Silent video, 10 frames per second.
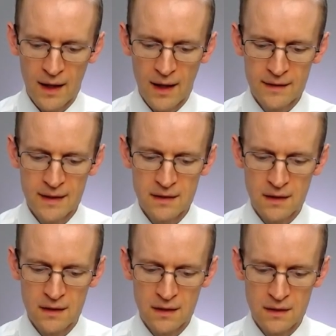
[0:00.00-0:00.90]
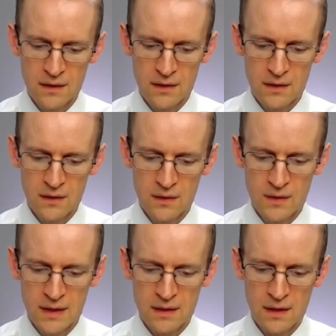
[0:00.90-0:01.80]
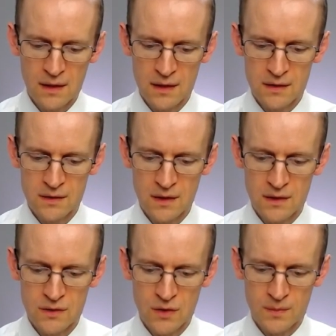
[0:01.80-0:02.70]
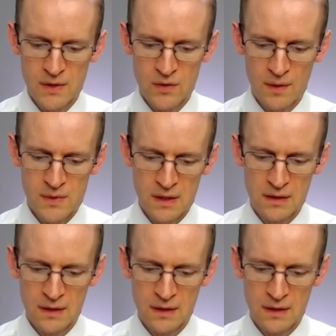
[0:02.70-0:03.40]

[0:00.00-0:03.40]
And then you need a job description